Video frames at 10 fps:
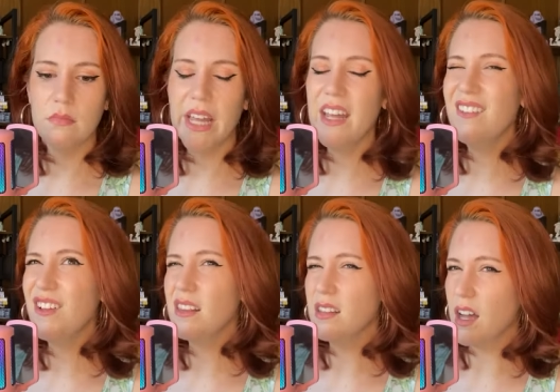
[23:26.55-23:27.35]
they have
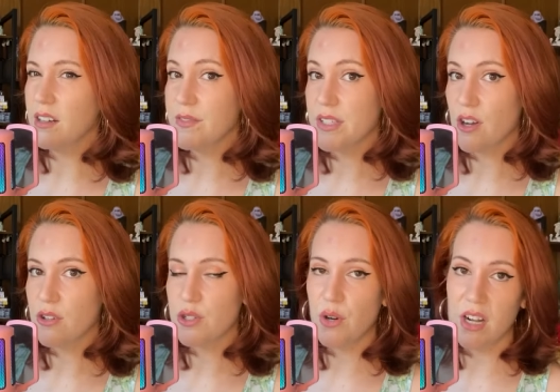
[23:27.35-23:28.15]
a lot of
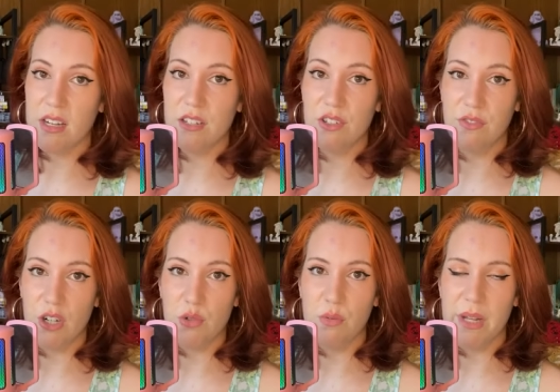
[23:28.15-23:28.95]
songs credited to
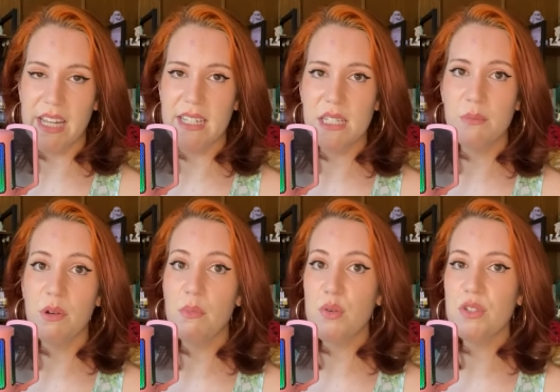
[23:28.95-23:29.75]
virtual bands,
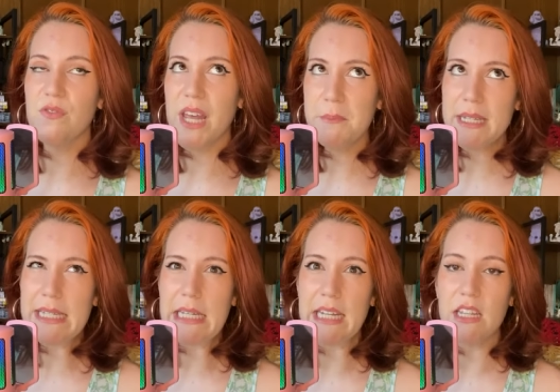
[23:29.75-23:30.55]
but most
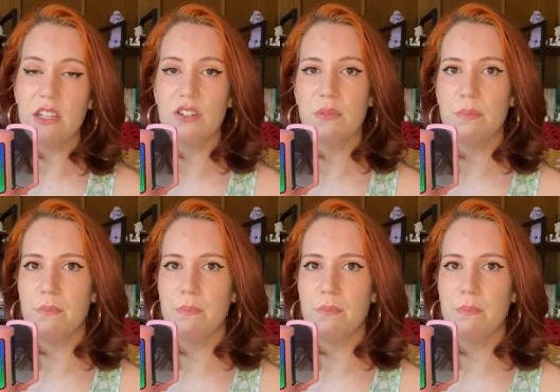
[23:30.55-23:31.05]
famously, there's a